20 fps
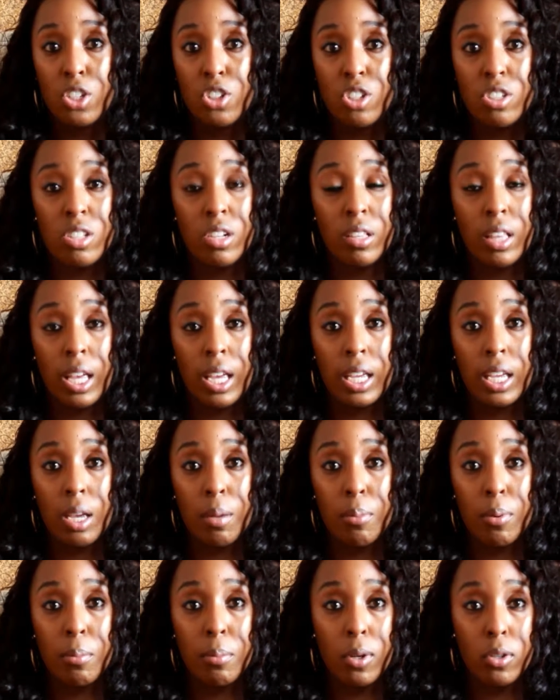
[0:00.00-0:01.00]
just so they
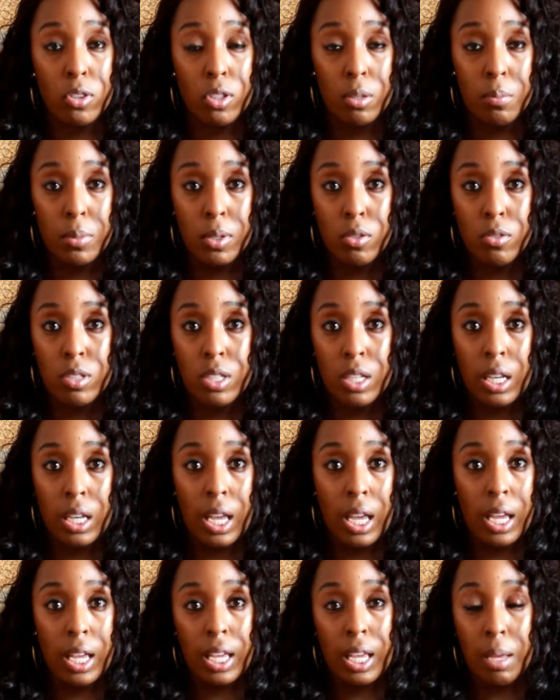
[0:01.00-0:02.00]
can promote their
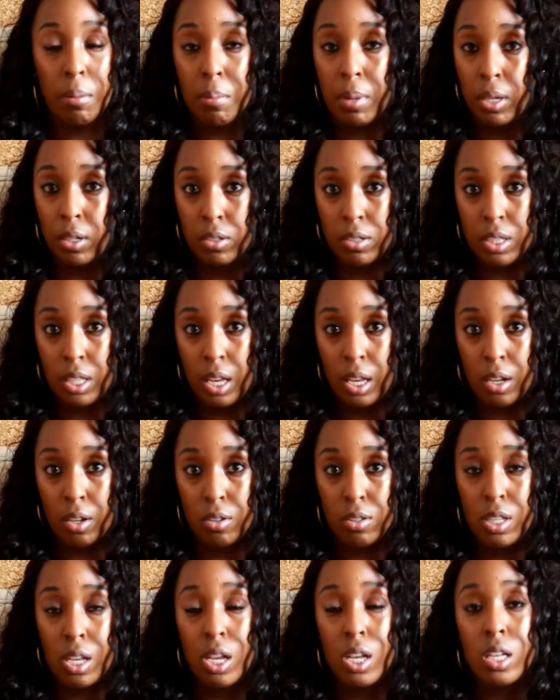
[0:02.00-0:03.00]
music and get better
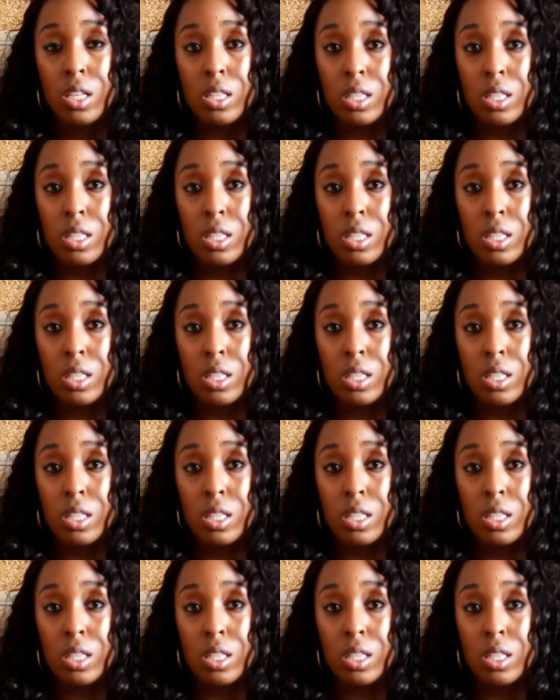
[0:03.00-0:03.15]
sales.